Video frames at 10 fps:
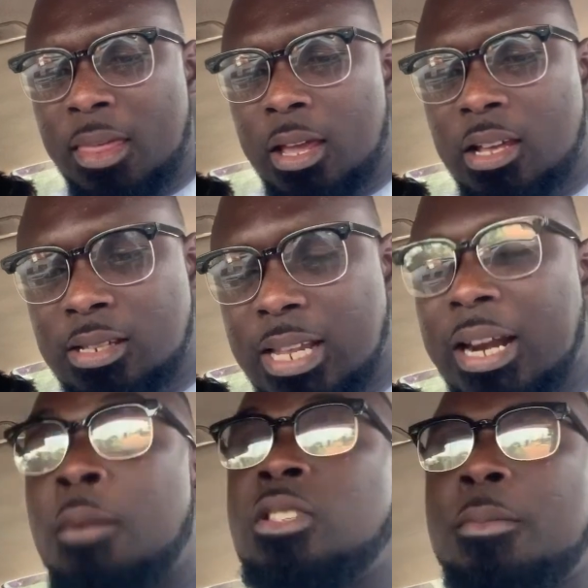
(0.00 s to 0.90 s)

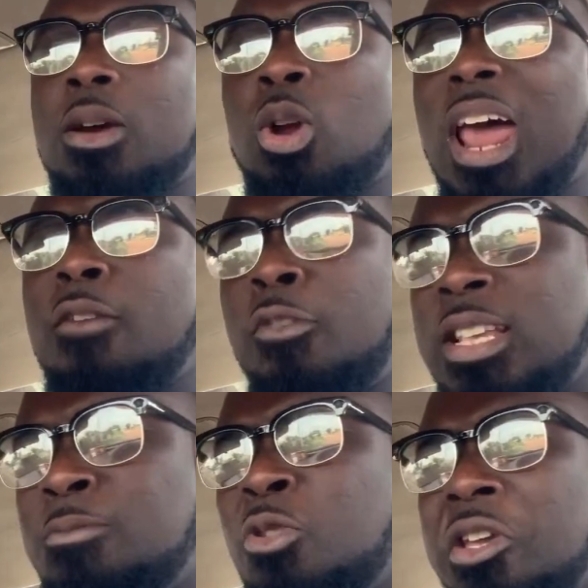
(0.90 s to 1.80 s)
Instagram se be call live
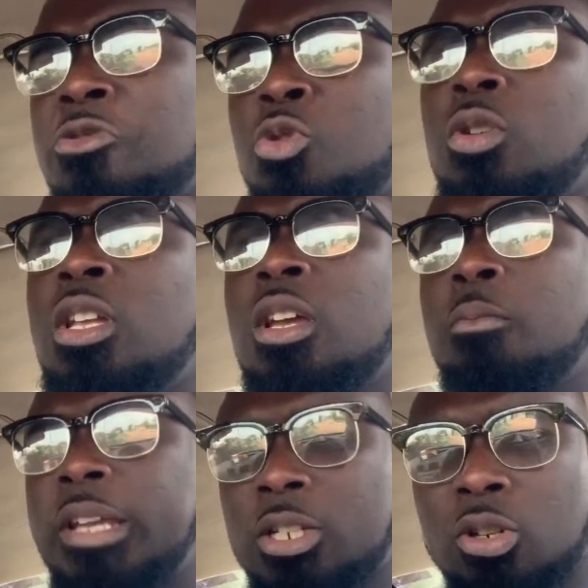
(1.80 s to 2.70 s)
Facebook and so
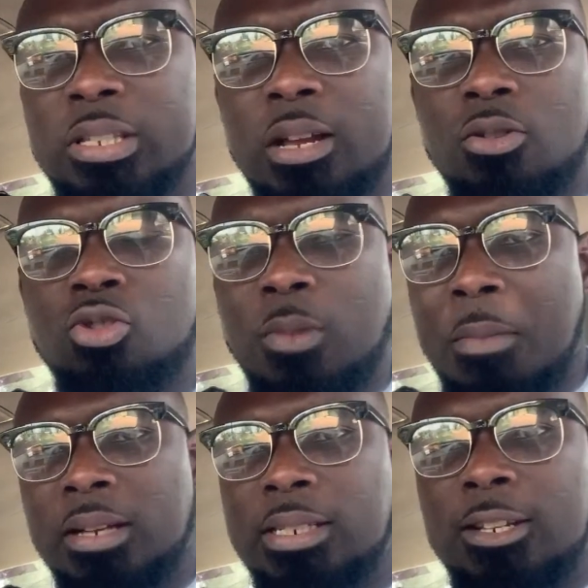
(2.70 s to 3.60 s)
me sure say no so be
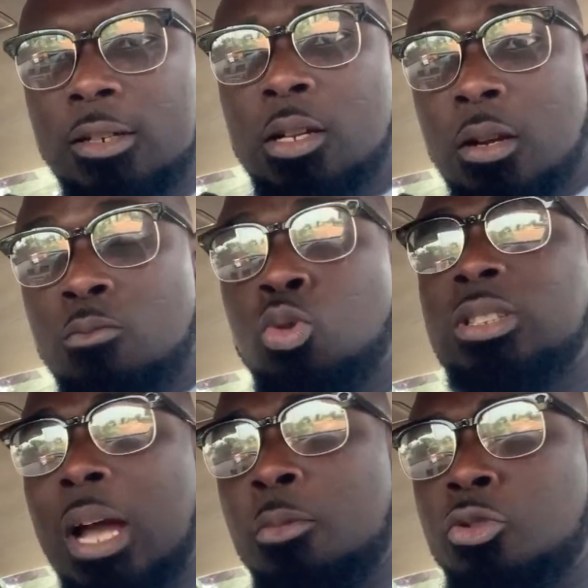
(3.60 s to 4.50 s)
banti
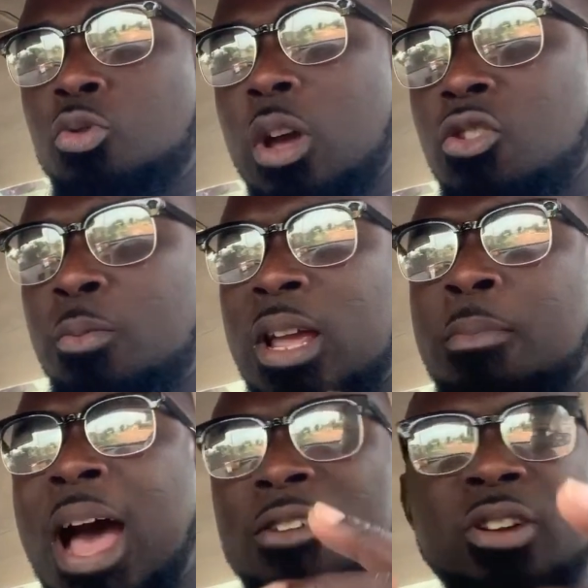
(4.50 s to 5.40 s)
montamu chuko enwubre be
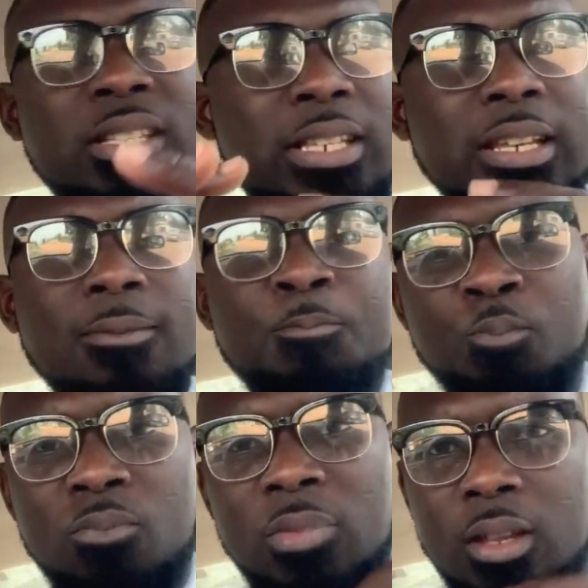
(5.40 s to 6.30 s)
address
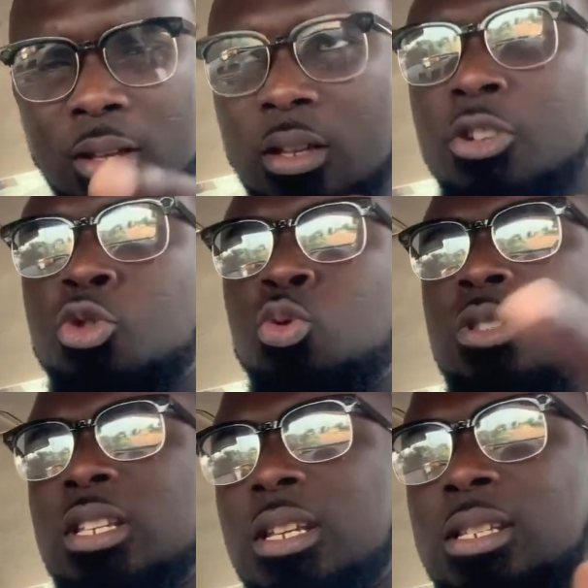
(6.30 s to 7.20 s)

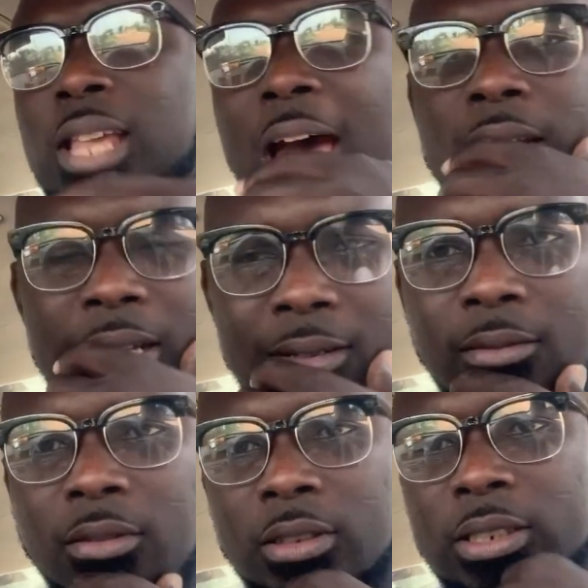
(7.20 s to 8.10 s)
issues in this ade no
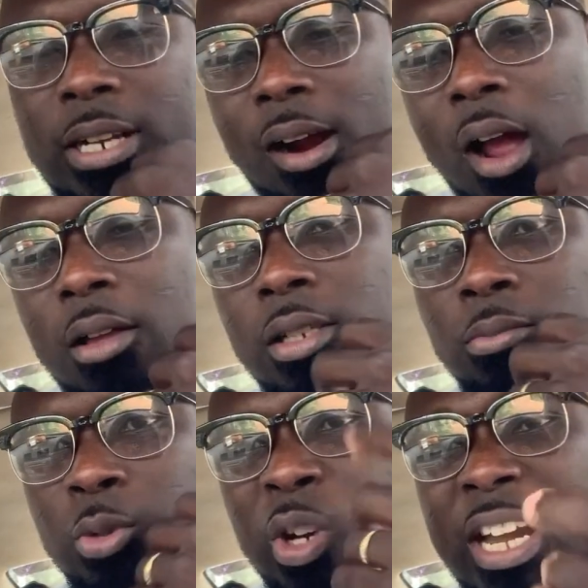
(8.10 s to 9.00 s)
na
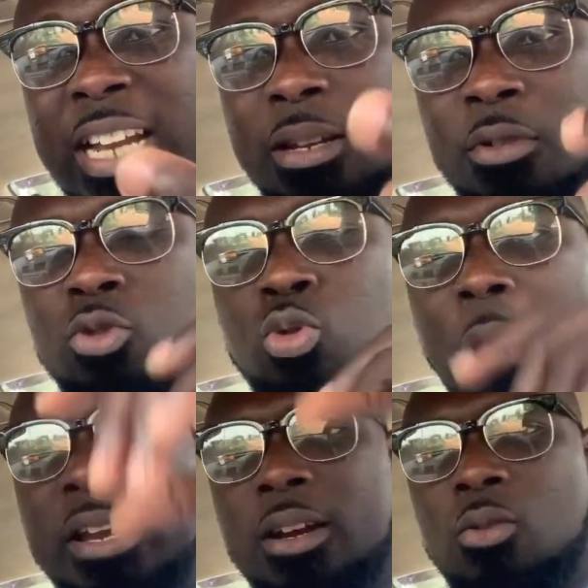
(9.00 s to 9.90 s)
me we lady be so
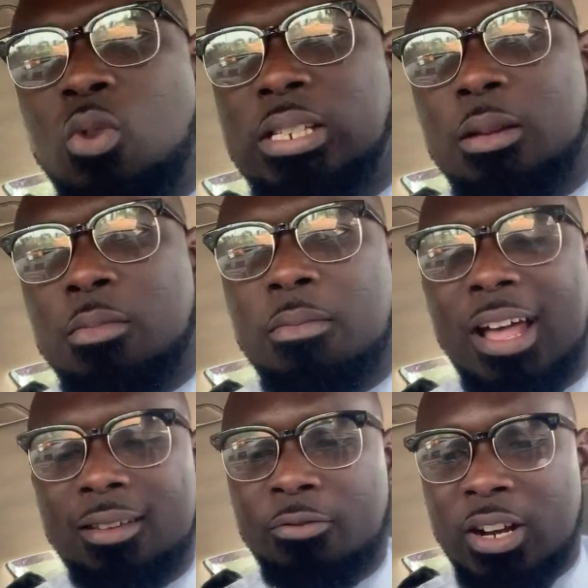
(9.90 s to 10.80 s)
me de ne ho asem be
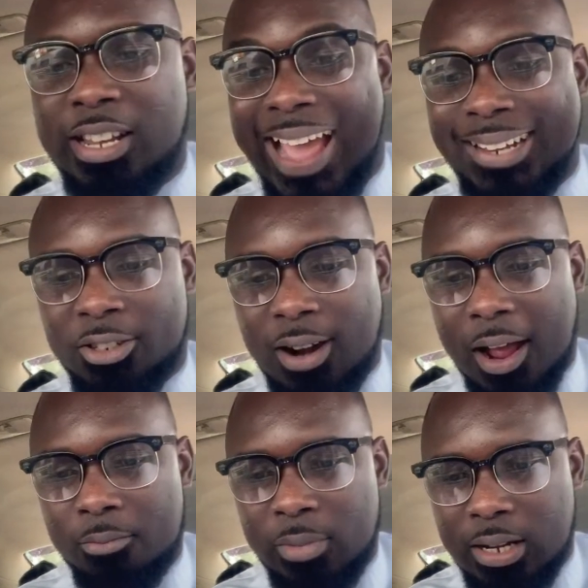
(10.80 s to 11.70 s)
ba friend ya
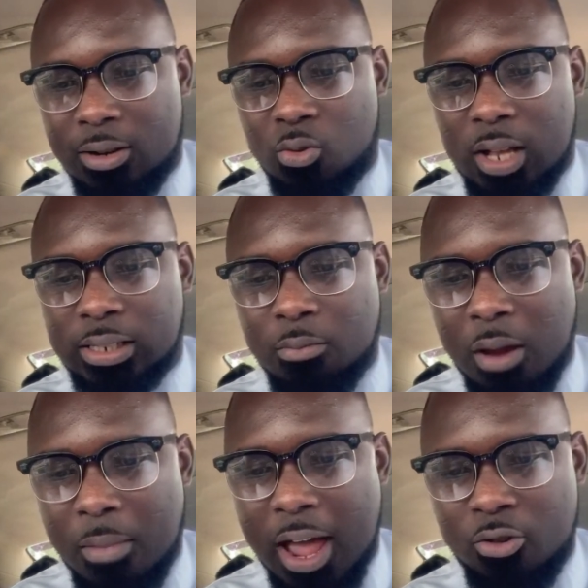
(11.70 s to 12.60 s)
akira me de ne ho asem
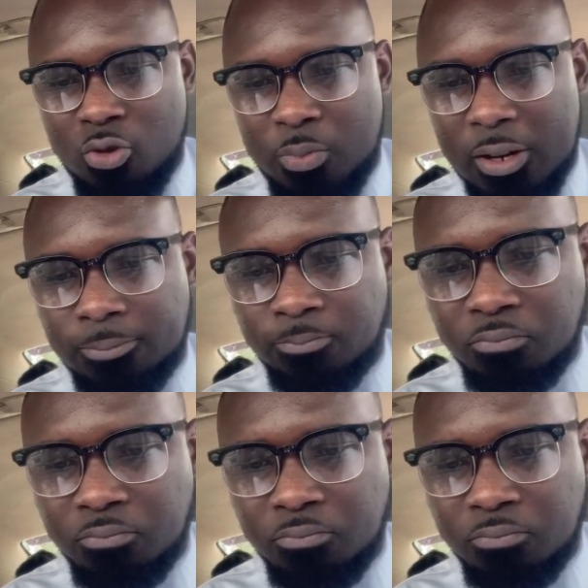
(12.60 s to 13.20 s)
be ba enwubre